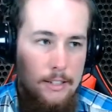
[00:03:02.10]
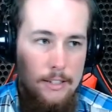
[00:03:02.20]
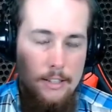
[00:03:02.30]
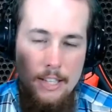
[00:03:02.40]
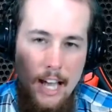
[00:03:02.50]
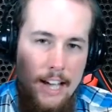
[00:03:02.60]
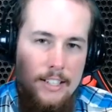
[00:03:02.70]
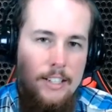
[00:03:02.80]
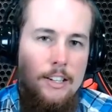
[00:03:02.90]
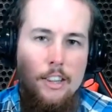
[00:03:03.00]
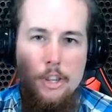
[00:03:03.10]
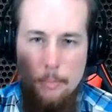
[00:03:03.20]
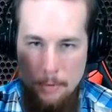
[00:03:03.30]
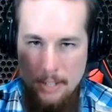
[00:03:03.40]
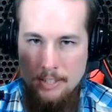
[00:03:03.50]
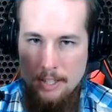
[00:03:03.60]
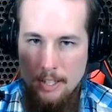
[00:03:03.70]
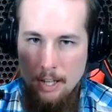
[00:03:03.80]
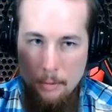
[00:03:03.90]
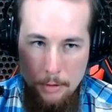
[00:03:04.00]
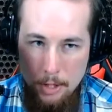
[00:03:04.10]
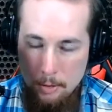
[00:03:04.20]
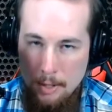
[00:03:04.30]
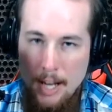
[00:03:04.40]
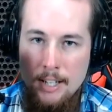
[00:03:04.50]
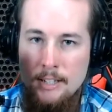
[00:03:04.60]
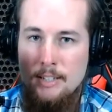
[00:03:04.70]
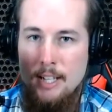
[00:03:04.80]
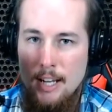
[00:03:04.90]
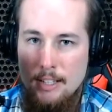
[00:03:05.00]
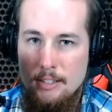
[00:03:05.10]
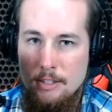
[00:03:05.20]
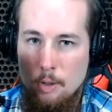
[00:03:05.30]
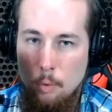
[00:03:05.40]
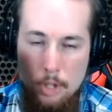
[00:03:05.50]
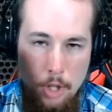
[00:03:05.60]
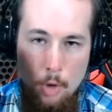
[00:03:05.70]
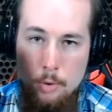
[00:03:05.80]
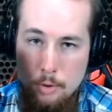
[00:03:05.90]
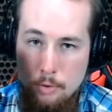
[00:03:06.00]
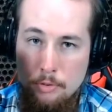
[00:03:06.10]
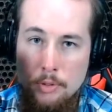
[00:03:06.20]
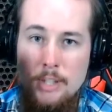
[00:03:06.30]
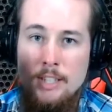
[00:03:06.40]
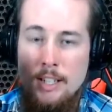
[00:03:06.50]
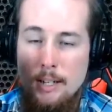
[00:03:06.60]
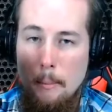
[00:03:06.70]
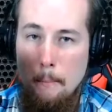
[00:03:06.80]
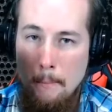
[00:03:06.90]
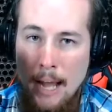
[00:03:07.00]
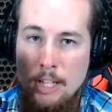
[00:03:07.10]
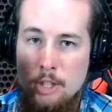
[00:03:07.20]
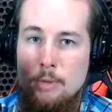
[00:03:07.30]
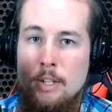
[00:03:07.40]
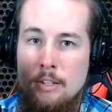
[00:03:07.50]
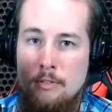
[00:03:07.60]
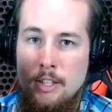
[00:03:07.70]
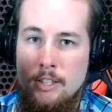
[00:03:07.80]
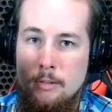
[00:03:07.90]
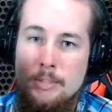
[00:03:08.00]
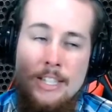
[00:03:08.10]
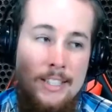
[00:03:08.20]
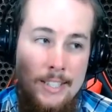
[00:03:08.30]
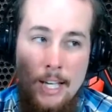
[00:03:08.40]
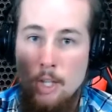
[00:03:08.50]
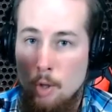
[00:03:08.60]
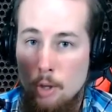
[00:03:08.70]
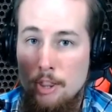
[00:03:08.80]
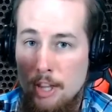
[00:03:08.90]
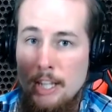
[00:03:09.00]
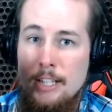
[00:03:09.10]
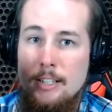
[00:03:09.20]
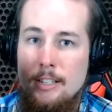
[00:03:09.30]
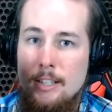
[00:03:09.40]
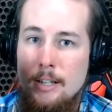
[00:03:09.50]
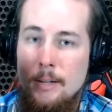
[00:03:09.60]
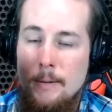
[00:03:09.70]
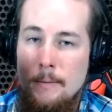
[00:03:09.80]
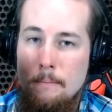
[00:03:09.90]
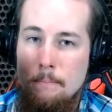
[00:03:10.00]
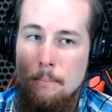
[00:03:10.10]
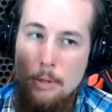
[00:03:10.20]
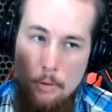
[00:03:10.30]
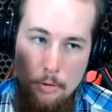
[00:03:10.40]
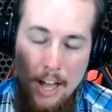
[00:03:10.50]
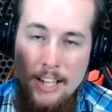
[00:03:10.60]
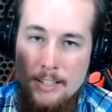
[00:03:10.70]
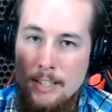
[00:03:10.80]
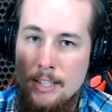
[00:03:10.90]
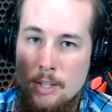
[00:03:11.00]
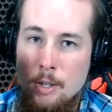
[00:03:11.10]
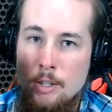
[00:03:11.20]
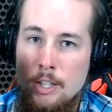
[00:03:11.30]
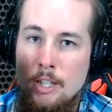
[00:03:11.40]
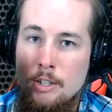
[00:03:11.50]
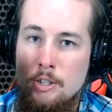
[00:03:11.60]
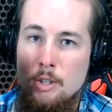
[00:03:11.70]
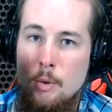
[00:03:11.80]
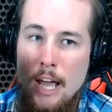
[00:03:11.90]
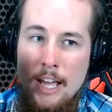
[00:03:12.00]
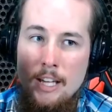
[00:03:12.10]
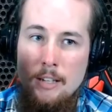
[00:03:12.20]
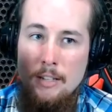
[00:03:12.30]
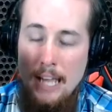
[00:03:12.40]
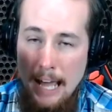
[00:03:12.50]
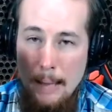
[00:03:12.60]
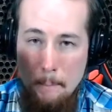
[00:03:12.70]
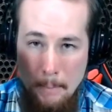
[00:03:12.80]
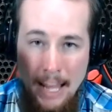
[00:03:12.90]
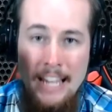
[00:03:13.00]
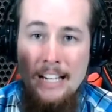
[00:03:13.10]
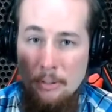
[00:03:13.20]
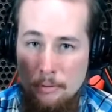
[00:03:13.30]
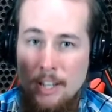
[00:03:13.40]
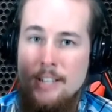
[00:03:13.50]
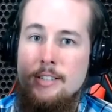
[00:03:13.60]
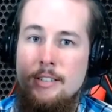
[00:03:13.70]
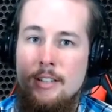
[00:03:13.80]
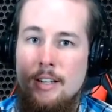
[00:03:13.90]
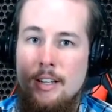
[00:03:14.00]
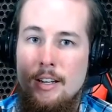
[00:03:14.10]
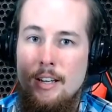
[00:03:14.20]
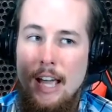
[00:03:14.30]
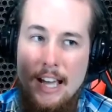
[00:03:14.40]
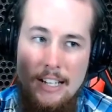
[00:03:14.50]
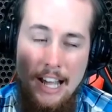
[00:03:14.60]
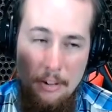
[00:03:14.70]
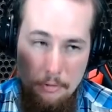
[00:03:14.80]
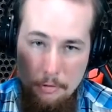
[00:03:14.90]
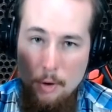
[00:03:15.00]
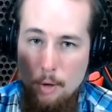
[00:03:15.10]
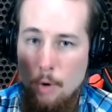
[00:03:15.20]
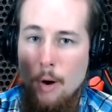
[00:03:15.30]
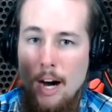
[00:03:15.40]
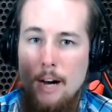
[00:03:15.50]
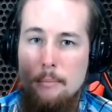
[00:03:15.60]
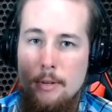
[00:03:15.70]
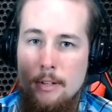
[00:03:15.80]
The idea that the President of the United States would go to visit mass shooting victims is a good thing. But the fact that he turned it into a campaign event and a photo op,